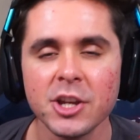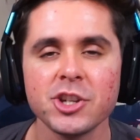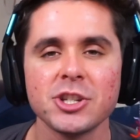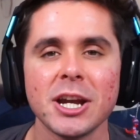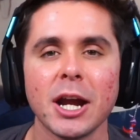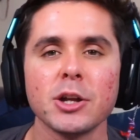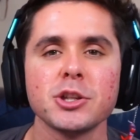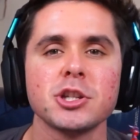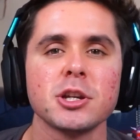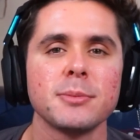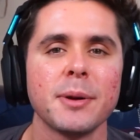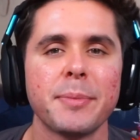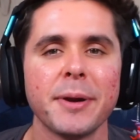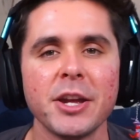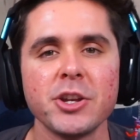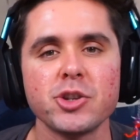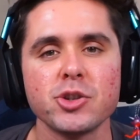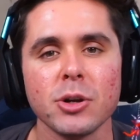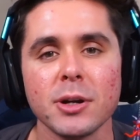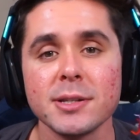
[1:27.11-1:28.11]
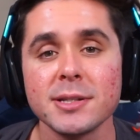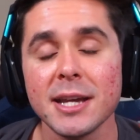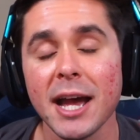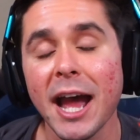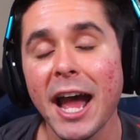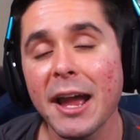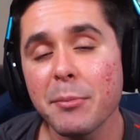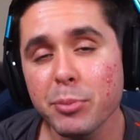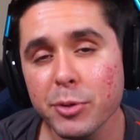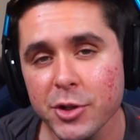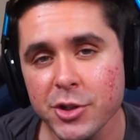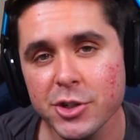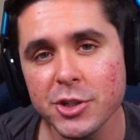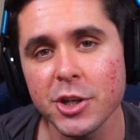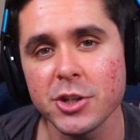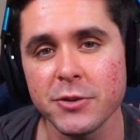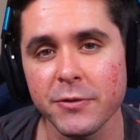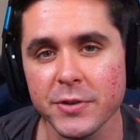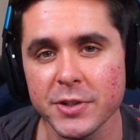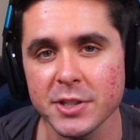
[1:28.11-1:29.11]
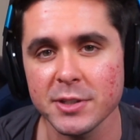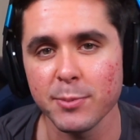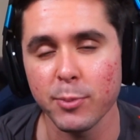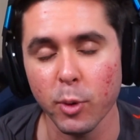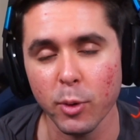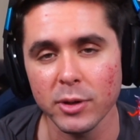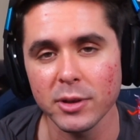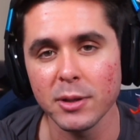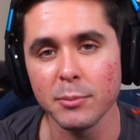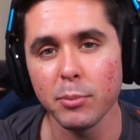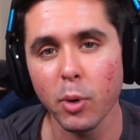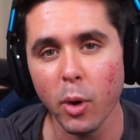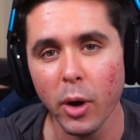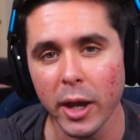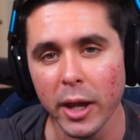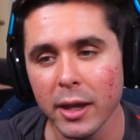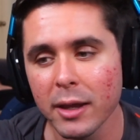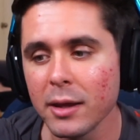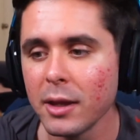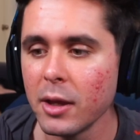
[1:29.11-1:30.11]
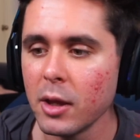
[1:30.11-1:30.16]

Shout out to all my patrons. I appreciate you for supporting the boy.